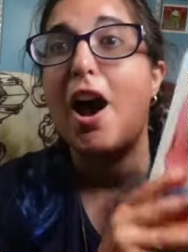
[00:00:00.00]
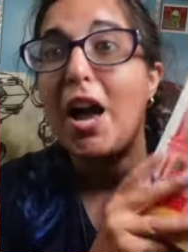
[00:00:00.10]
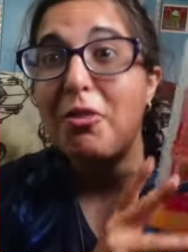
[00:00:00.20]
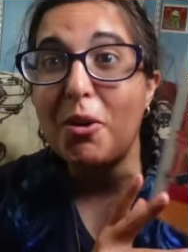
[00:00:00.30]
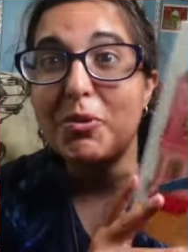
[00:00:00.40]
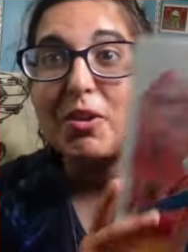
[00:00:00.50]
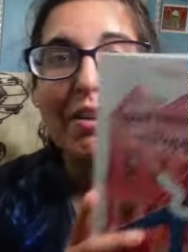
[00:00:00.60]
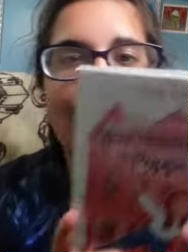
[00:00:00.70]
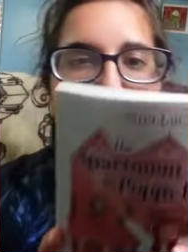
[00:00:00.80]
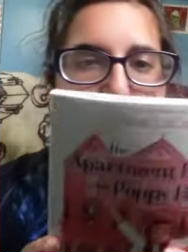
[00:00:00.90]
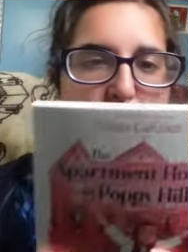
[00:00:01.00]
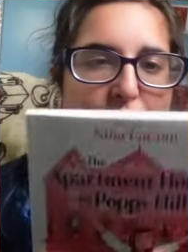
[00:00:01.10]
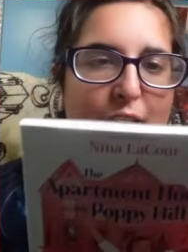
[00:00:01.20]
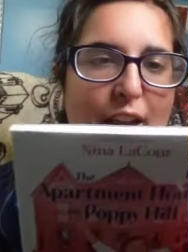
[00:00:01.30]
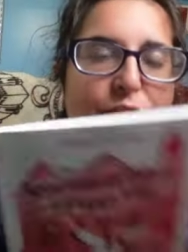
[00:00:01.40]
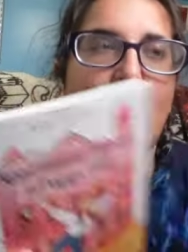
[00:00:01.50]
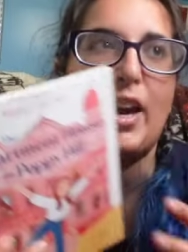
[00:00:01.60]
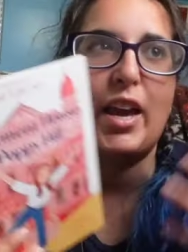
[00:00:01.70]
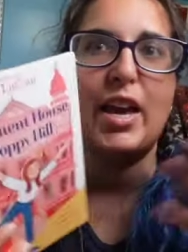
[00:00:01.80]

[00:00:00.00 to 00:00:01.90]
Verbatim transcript: I thought it was very, very fun, and like